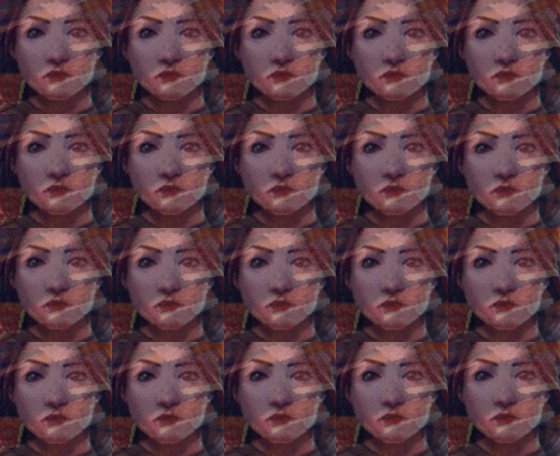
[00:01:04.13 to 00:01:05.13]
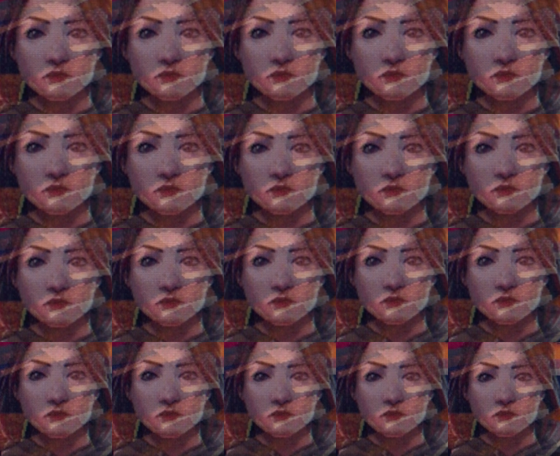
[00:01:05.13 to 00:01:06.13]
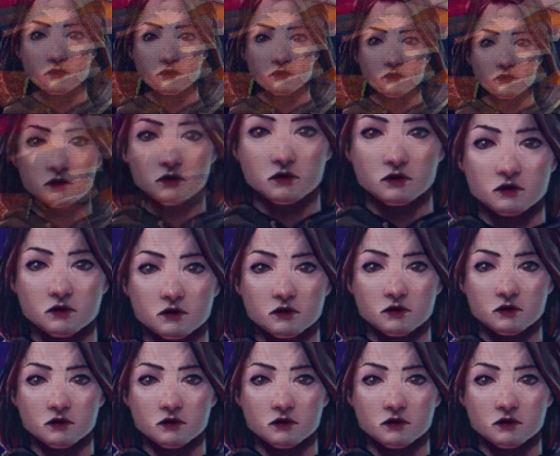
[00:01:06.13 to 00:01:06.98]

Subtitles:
(not speaking)